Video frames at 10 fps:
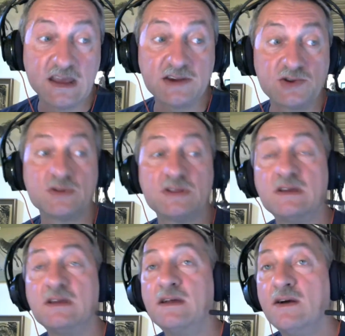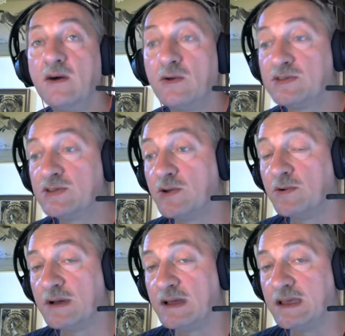should
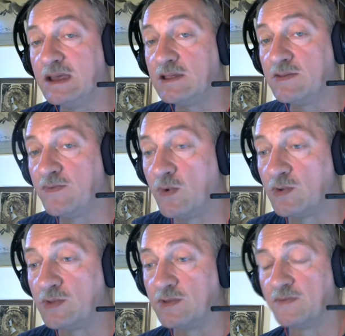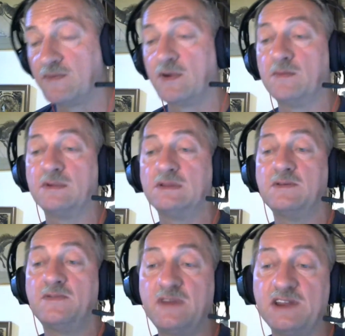also eat food from the
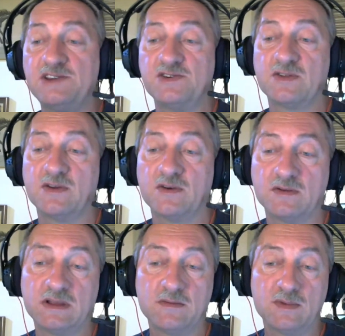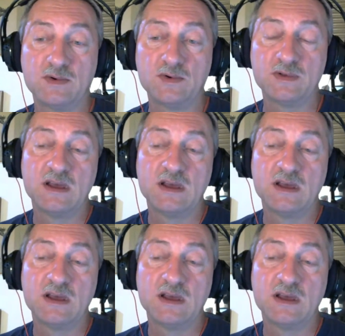fridge. The moon